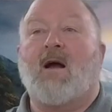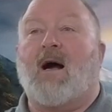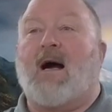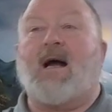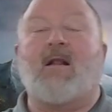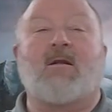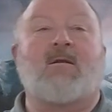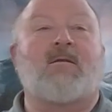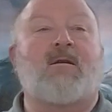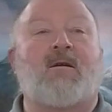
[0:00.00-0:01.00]

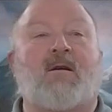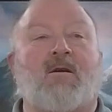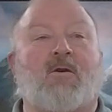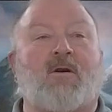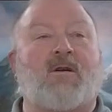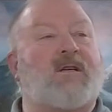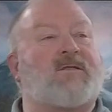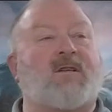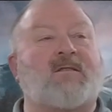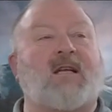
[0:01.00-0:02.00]
Idle could have
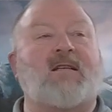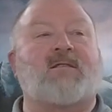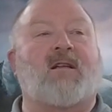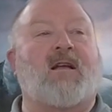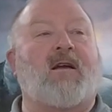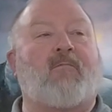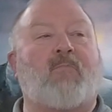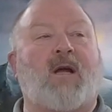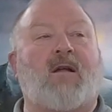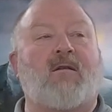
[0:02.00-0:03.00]
just as easily have
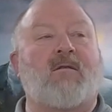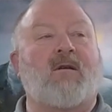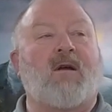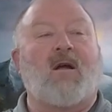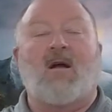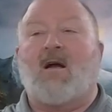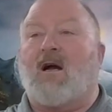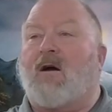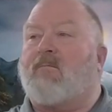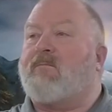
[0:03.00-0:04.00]
been
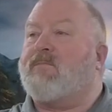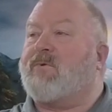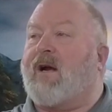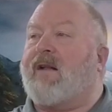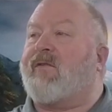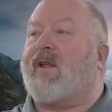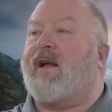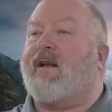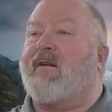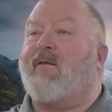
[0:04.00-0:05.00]
uh,
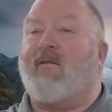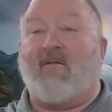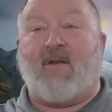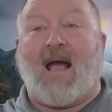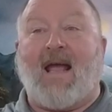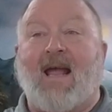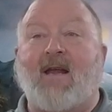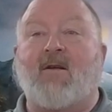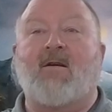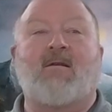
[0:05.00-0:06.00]
translated
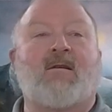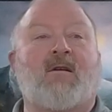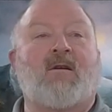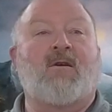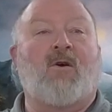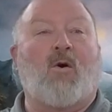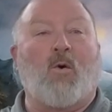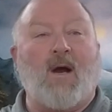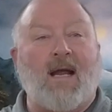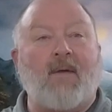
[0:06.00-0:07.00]
vain
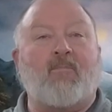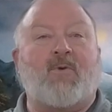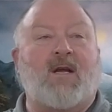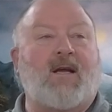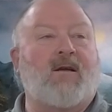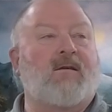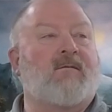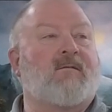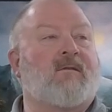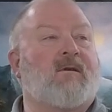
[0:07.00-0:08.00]
or empty
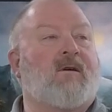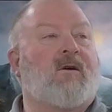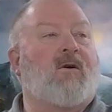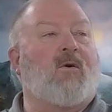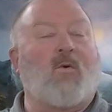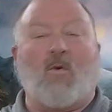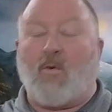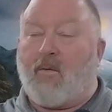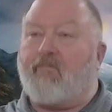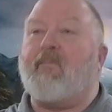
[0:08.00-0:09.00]

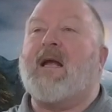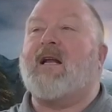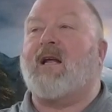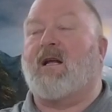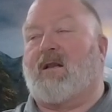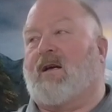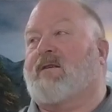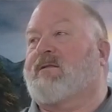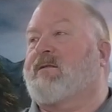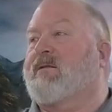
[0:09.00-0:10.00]
or, or
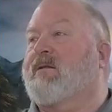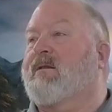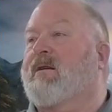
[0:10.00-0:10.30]
meaningless.